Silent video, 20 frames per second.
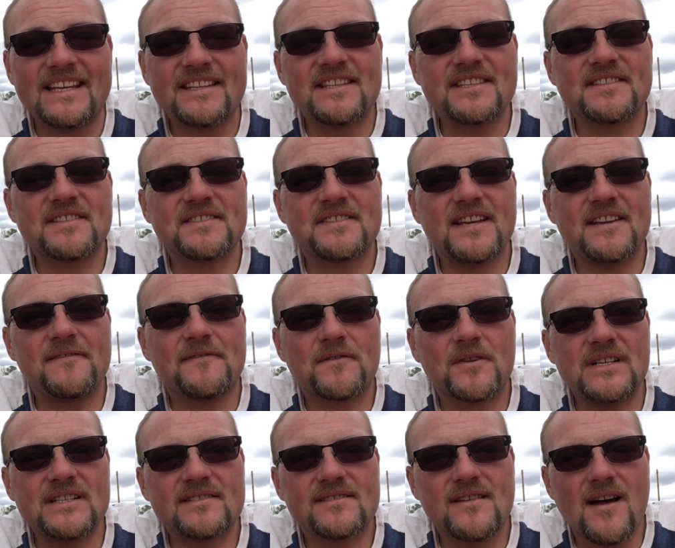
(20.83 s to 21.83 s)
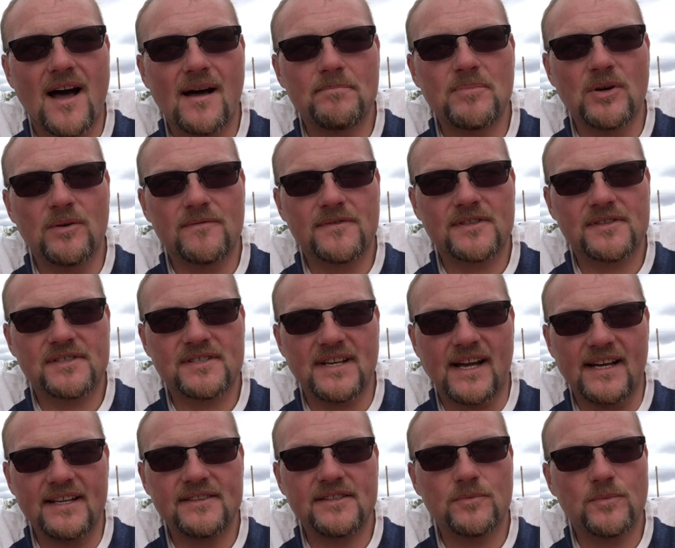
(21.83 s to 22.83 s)
This is a free stopover
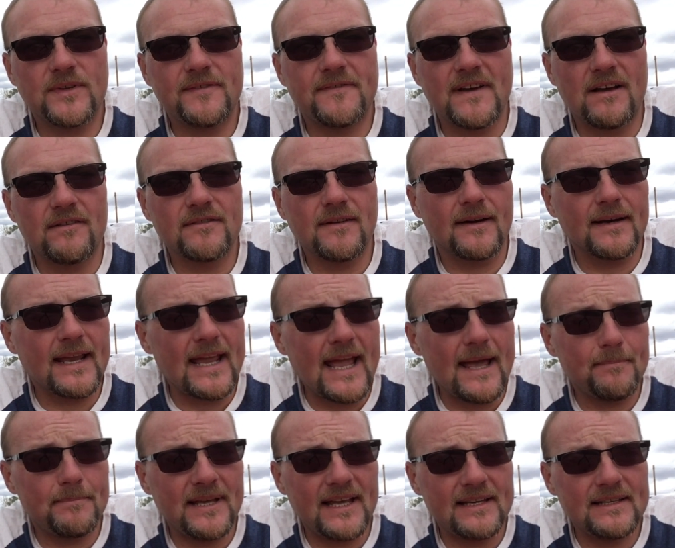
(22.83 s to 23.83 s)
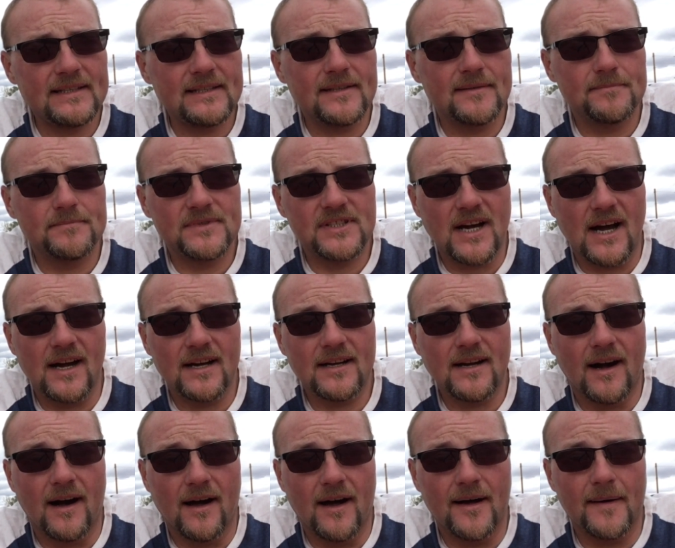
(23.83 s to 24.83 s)
site that we found on
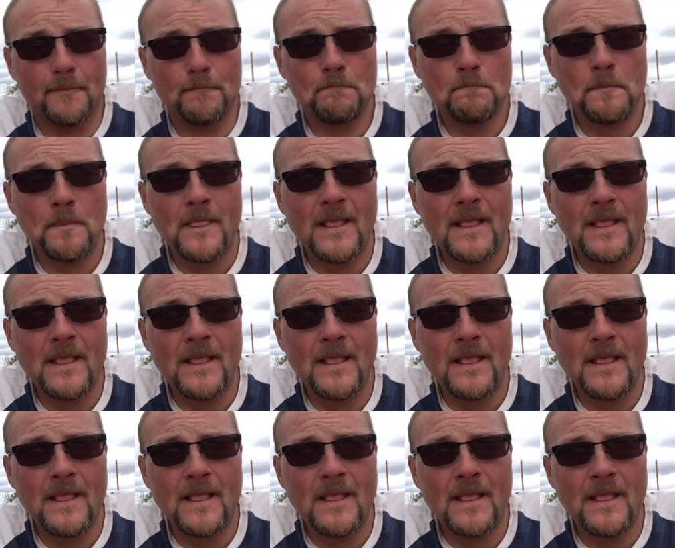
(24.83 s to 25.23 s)
Campendium.com.